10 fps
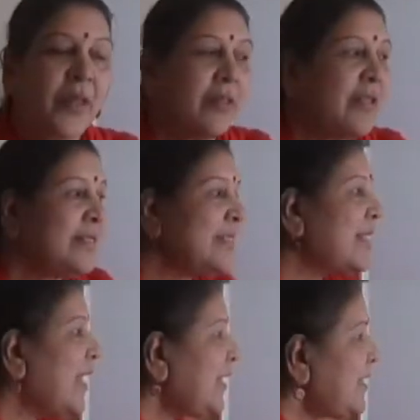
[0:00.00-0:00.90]
This
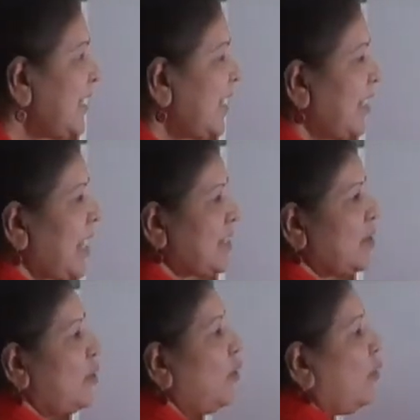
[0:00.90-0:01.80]
side, as
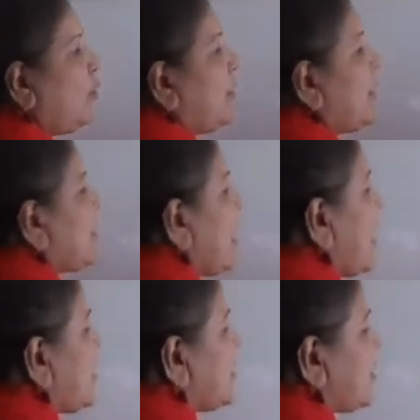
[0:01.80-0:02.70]
you know, this
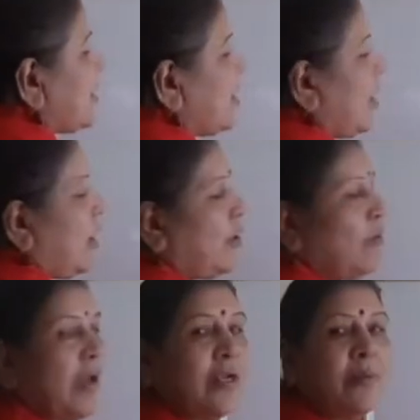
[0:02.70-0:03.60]
side the
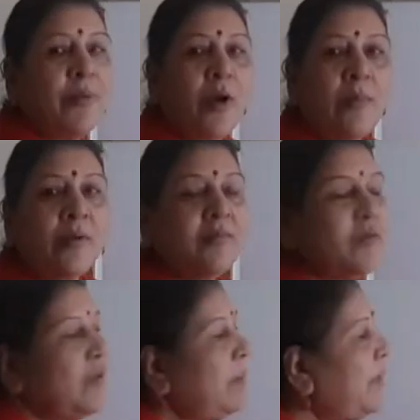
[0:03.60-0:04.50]
numerical problems
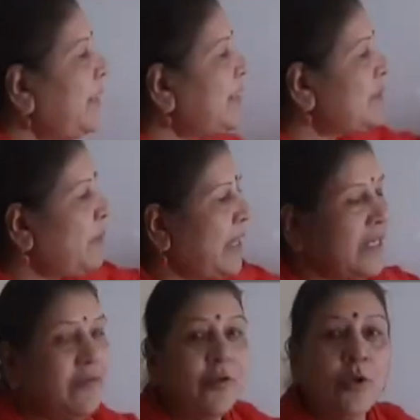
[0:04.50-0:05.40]
will be
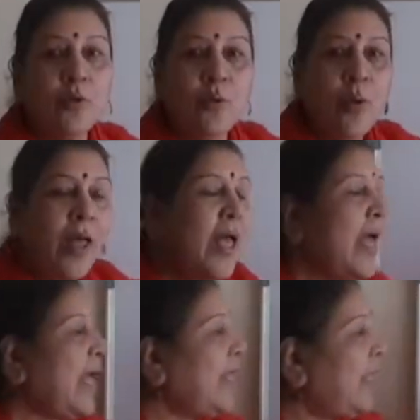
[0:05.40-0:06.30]
displayed for you,
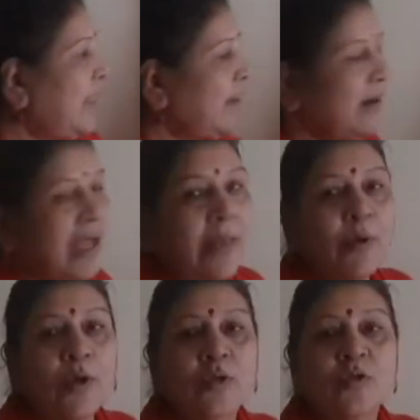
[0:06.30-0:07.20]
and here I'm
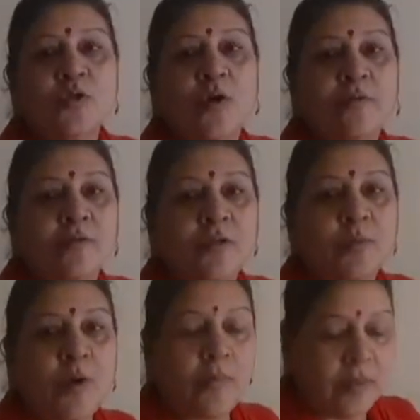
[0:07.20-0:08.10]
going to solve those
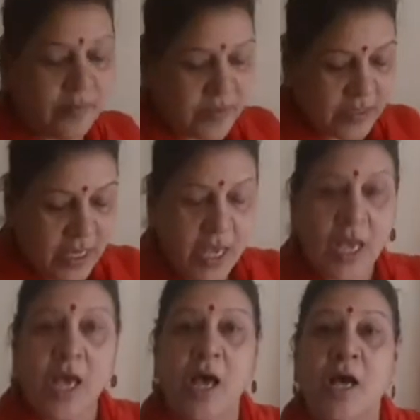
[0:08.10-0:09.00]
problems.
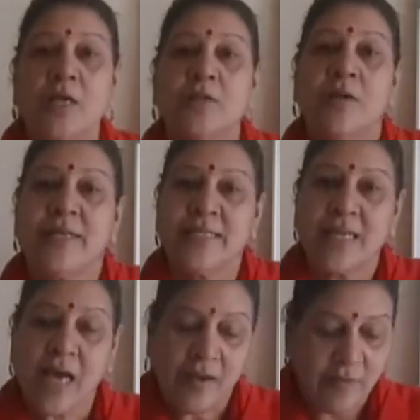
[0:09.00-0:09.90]
So let's
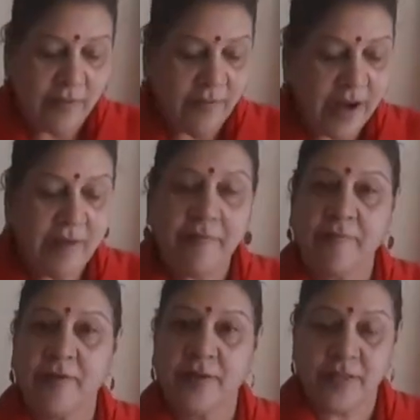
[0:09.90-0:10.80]
start with the very
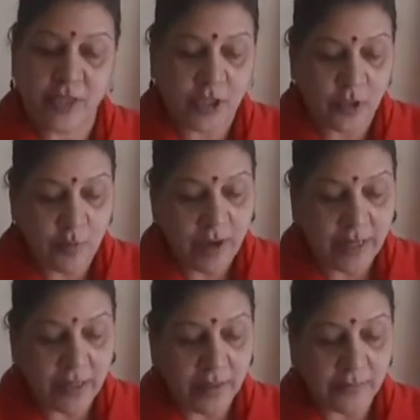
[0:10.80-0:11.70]
first
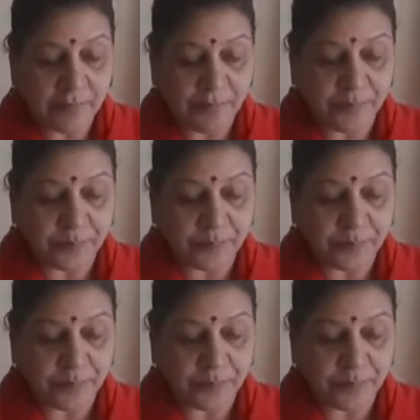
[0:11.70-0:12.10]
numerical.